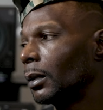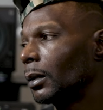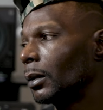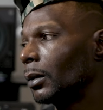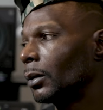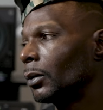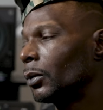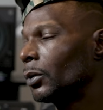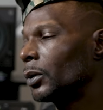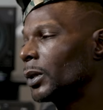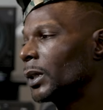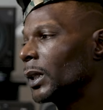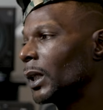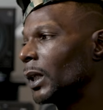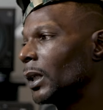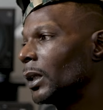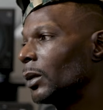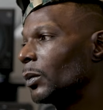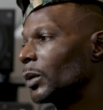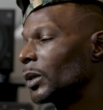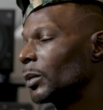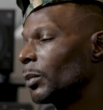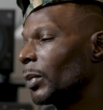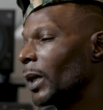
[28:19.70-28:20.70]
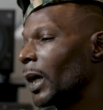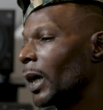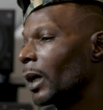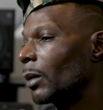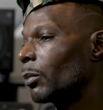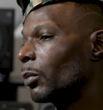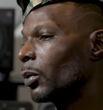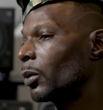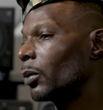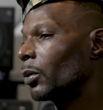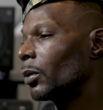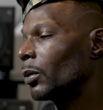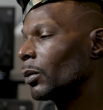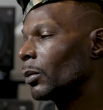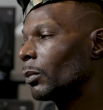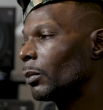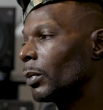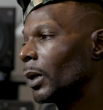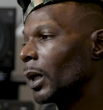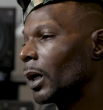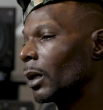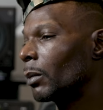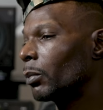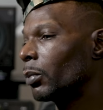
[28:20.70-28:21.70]
You said he was blackballed?
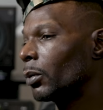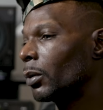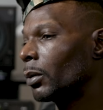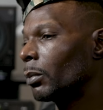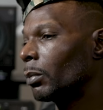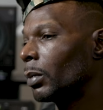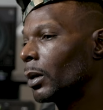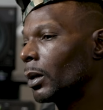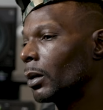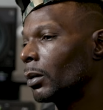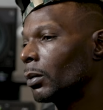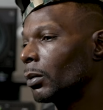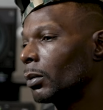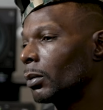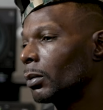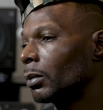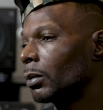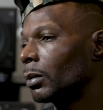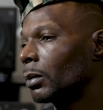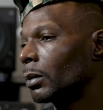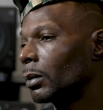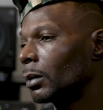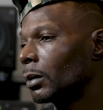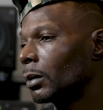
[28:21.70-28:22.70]
Blackballed by who?